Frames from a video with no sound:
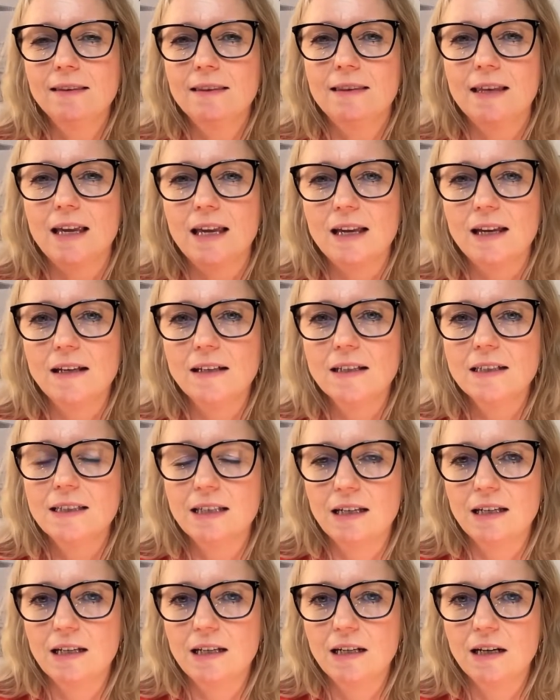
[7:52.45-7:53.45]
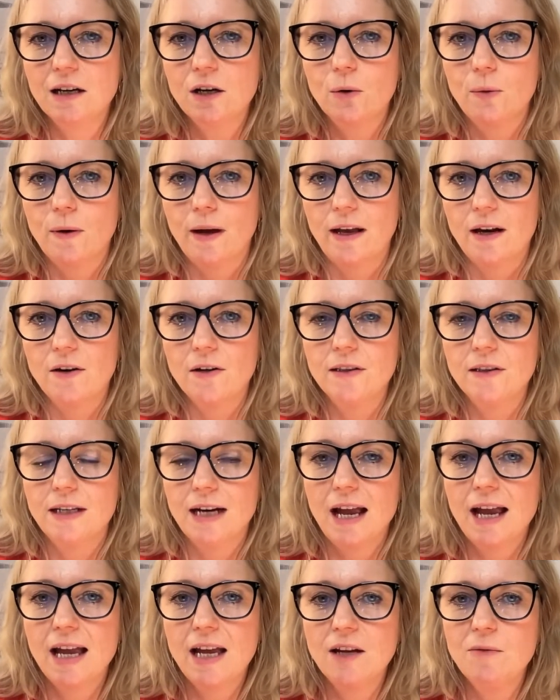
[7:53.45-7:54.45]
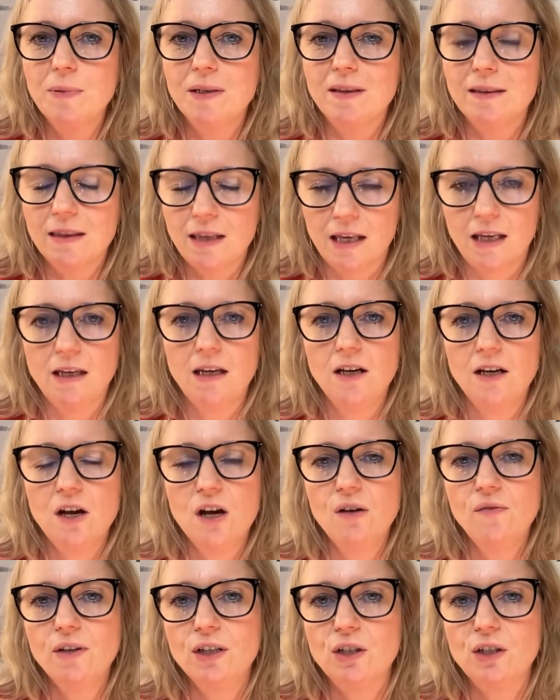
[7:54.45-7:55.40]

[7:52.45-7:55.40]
thing, singing in a choir, that I had been thinking of